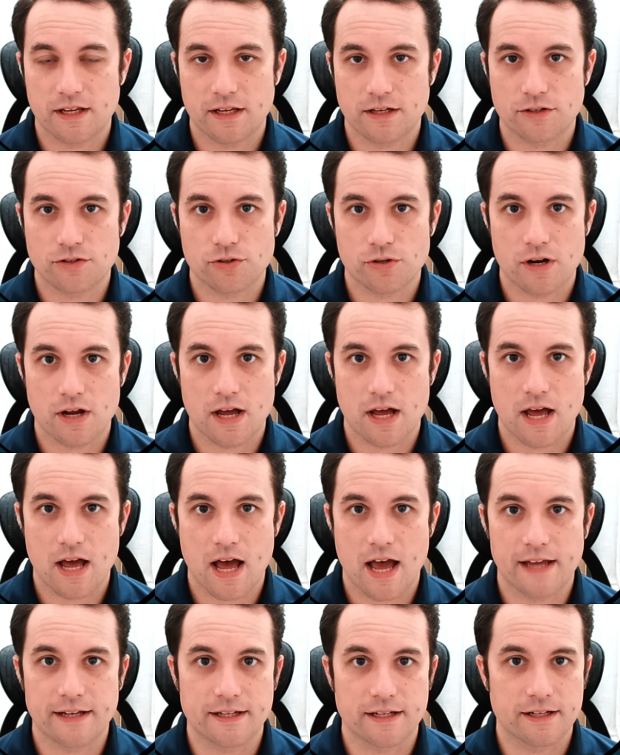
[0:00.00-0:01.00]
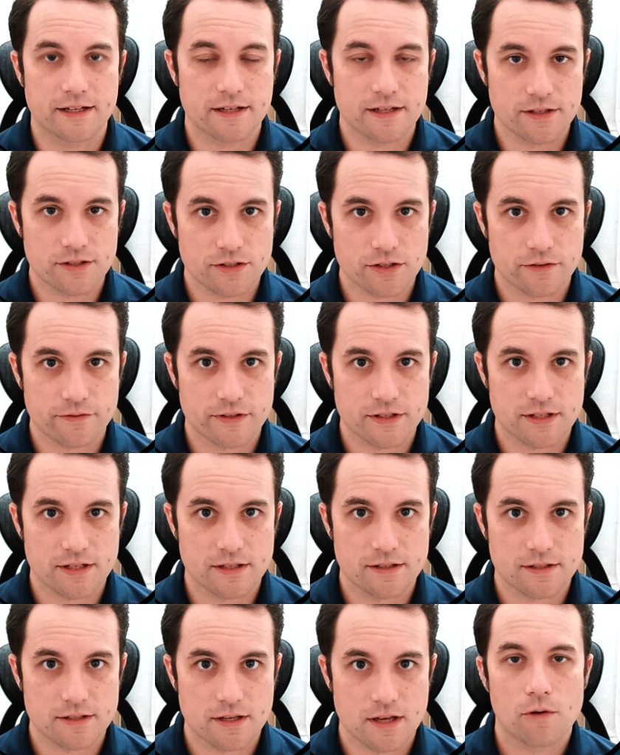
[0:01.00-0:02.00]
Entra Identity
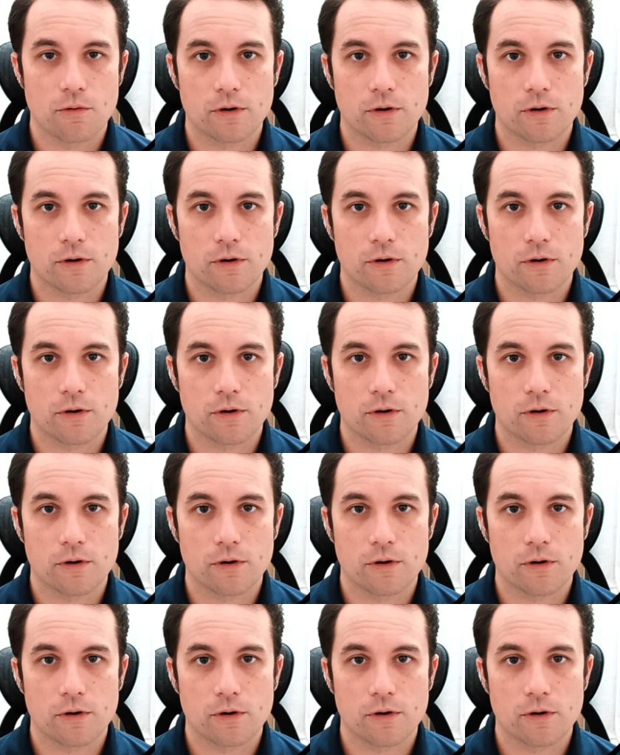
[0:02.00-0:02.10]
Services.